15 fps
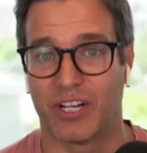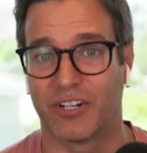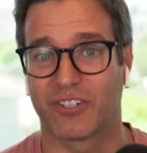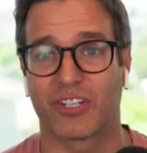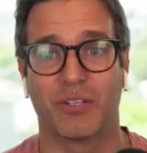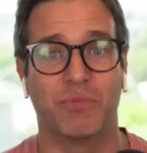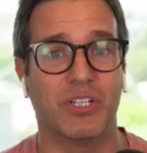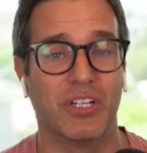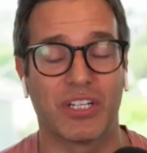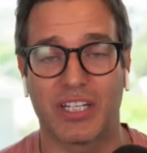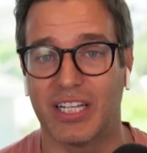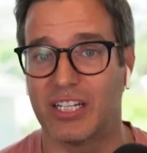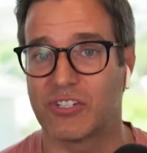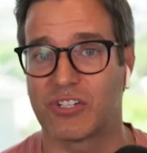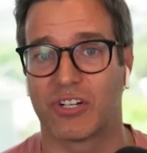our
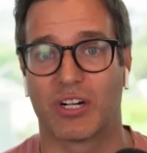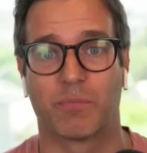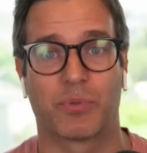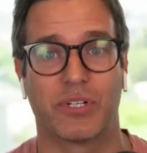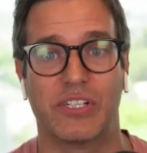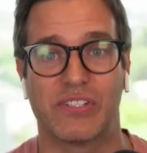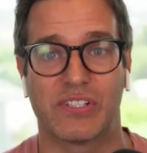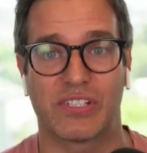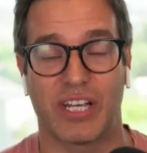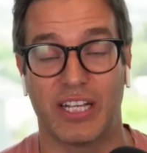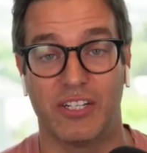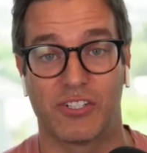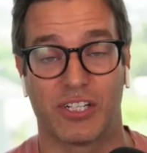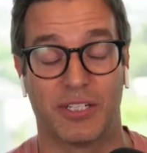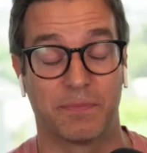communication, our
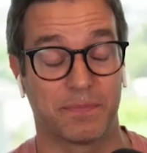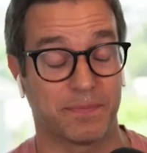presentation,